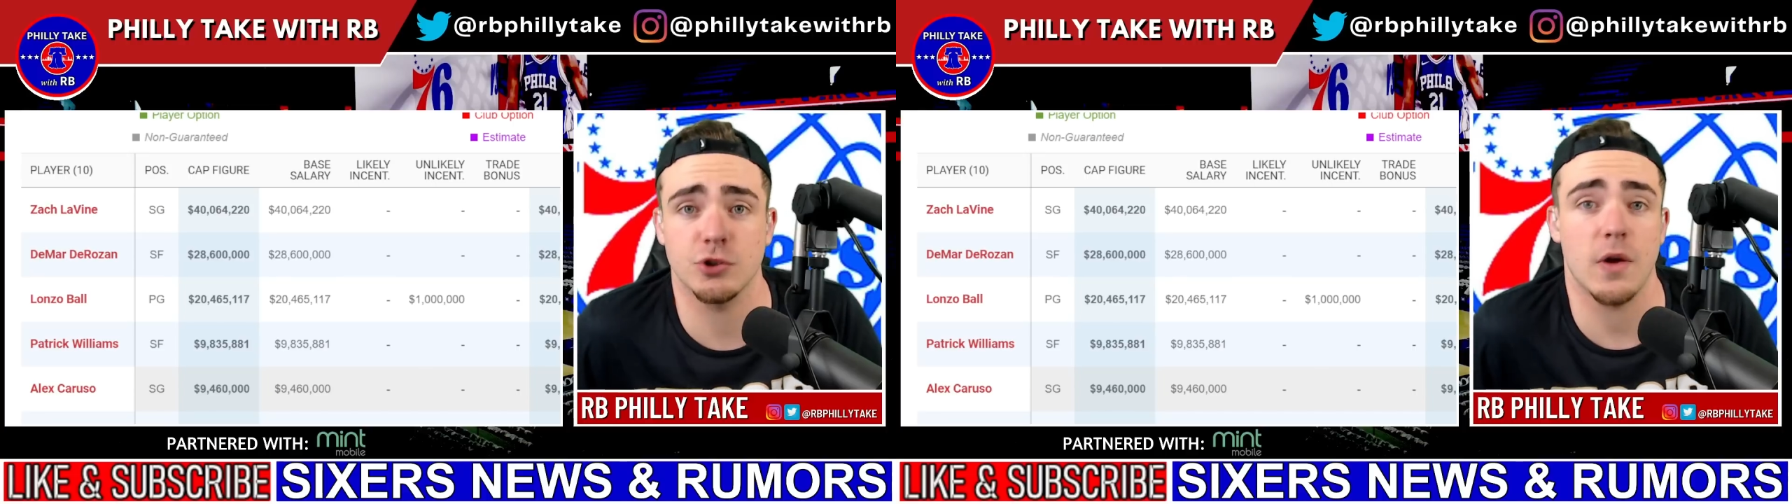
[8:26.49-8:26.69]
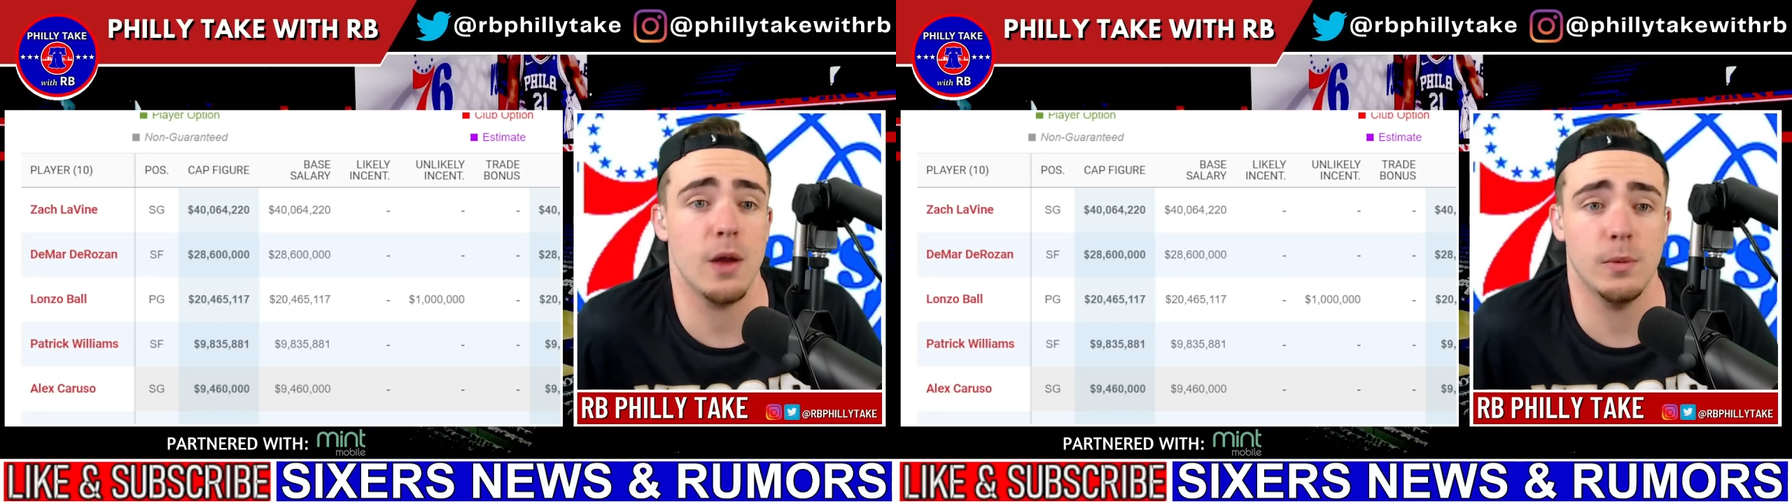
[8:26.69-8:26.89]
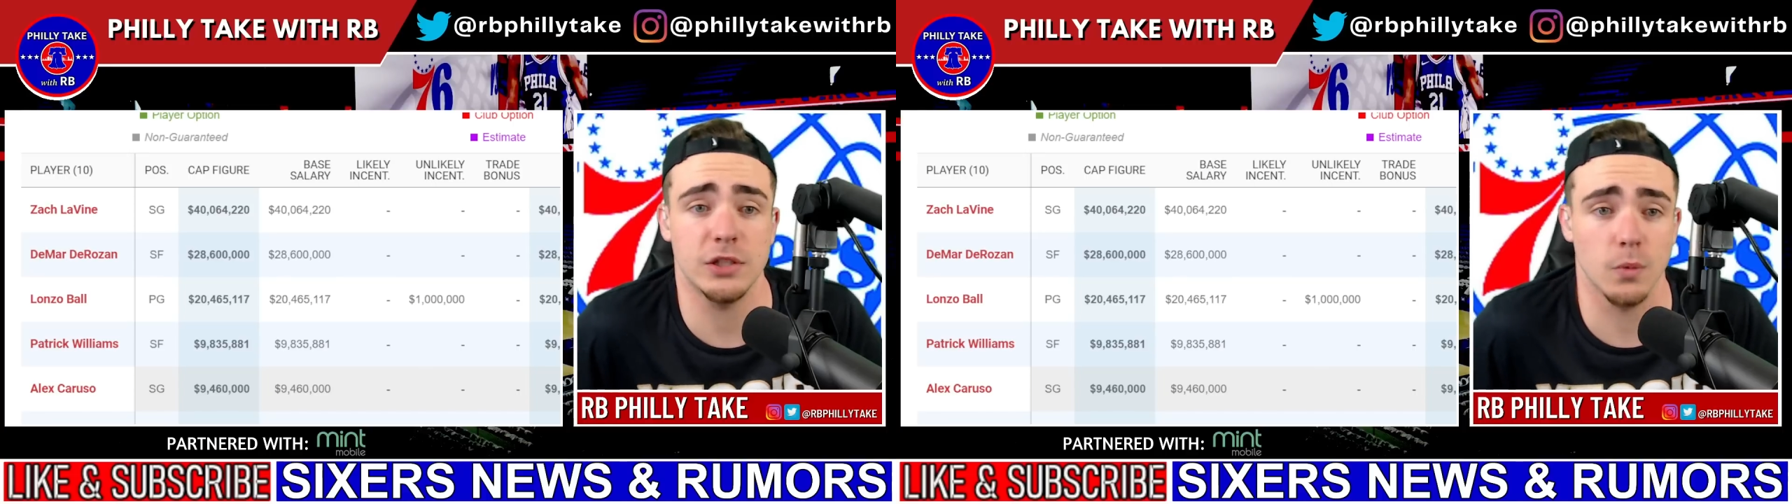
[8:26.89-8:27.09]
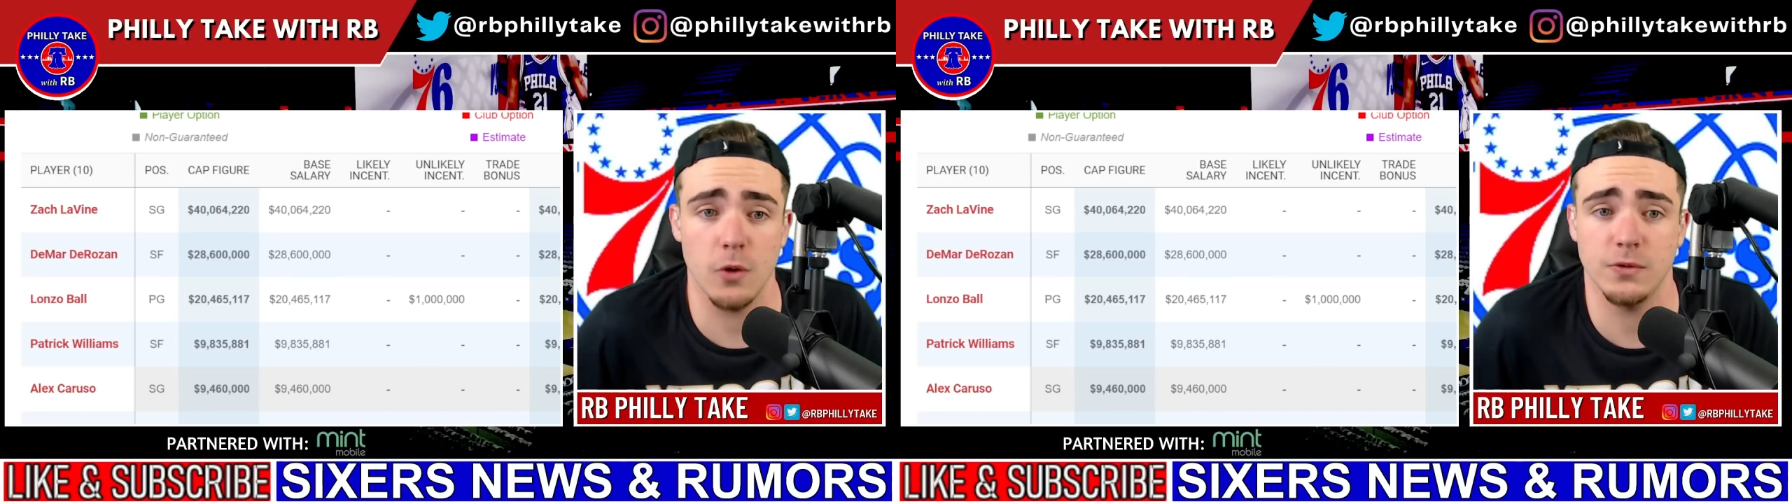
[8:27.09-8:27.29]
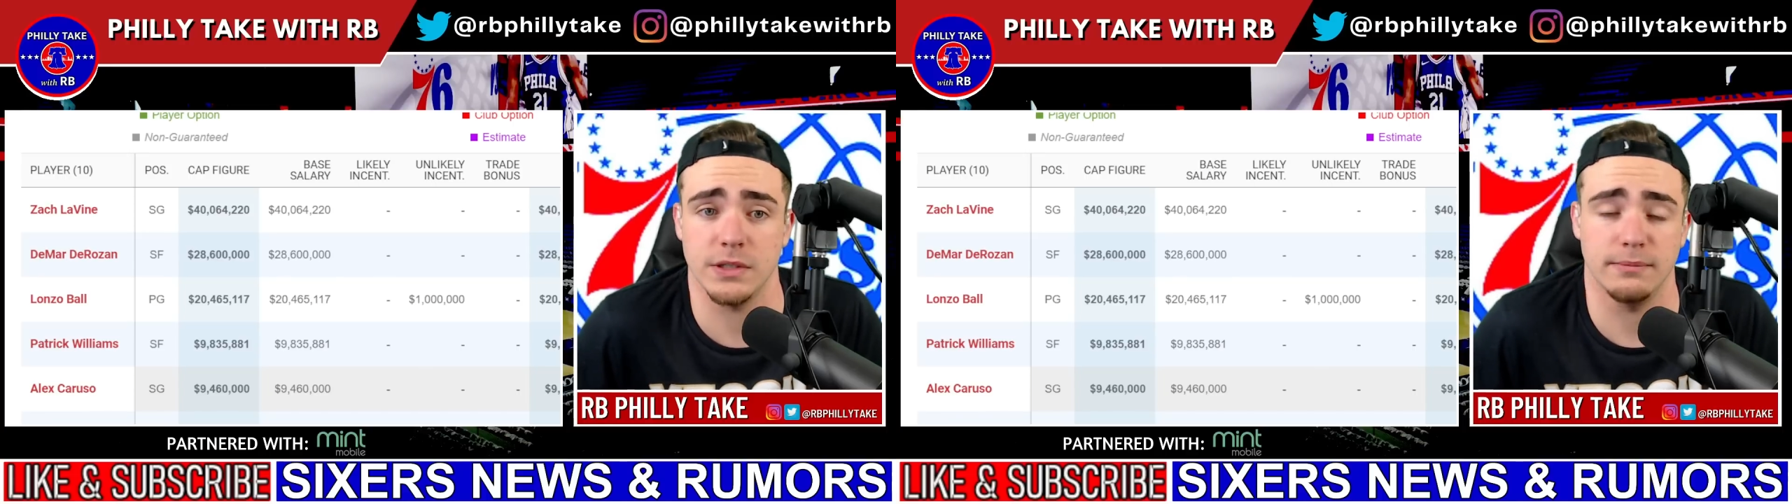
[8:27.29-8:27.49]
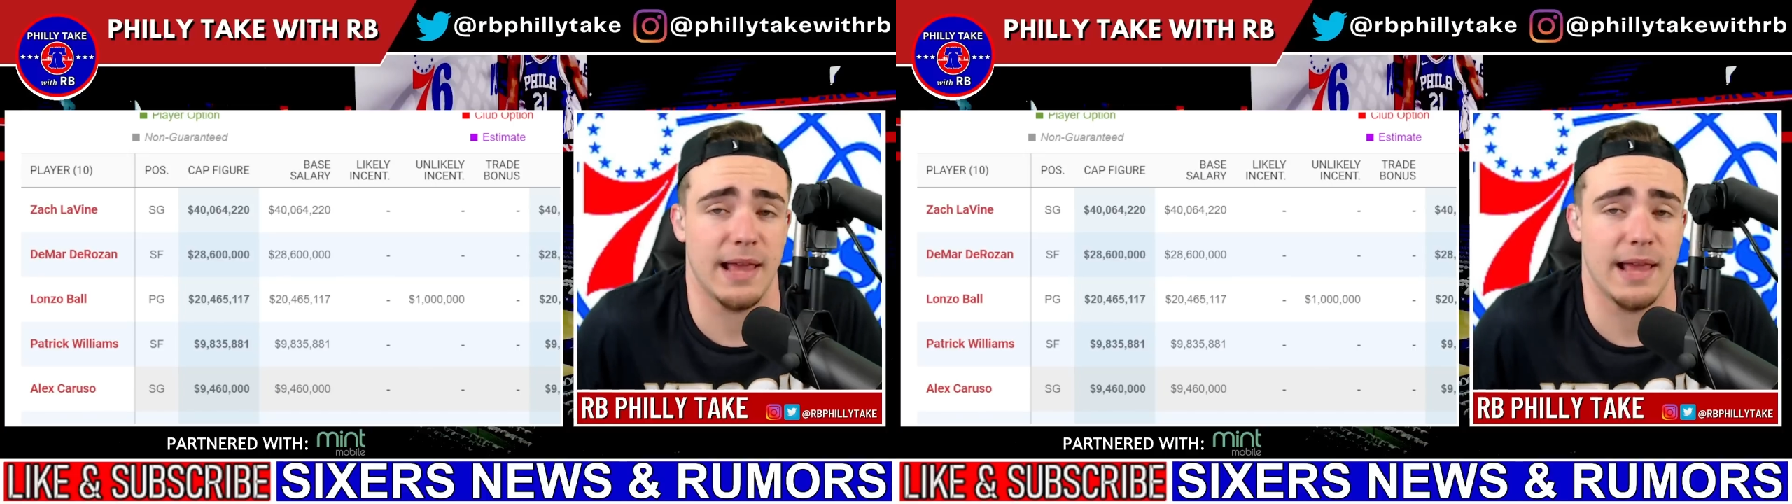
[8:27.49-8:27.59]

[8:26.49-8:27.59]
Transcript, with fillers: try it with DeRozan.